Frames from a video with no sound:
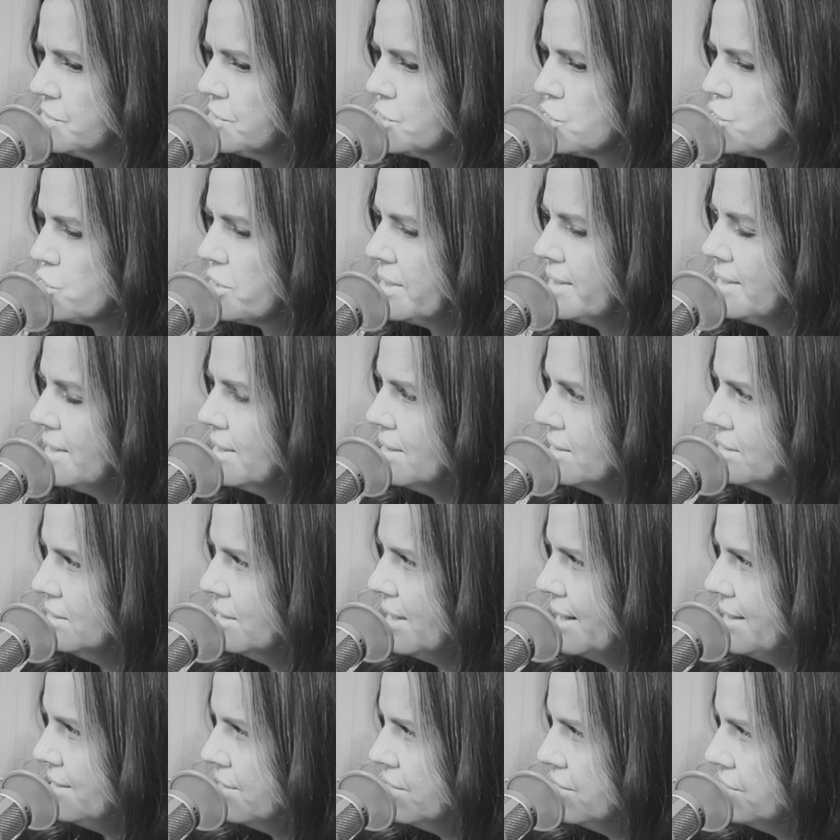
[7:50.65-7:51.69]
shining a
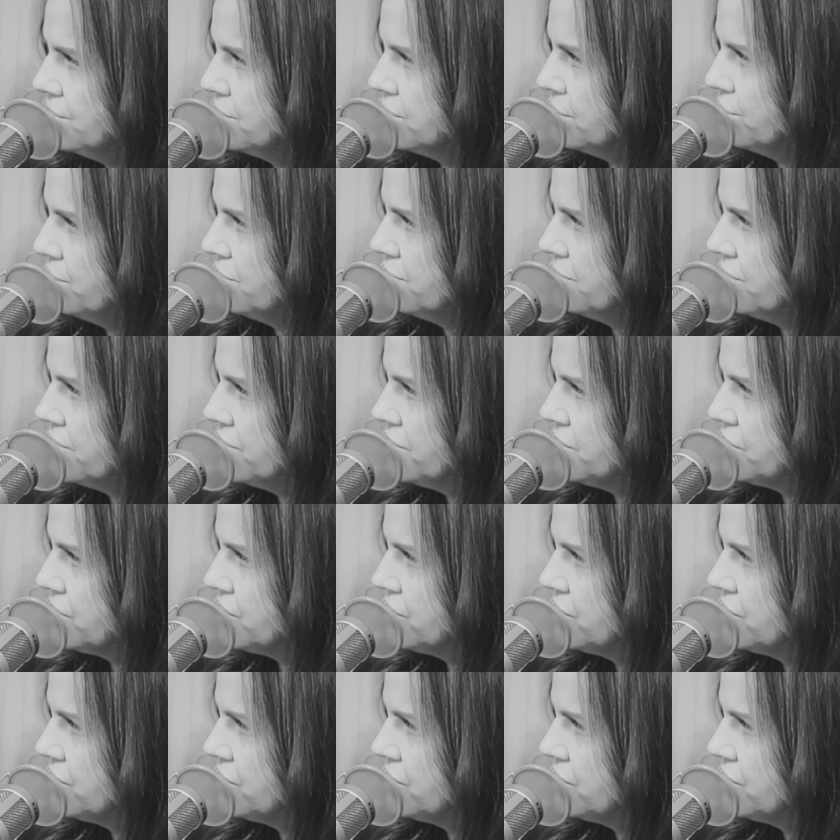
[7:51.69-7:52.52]
light on some of this.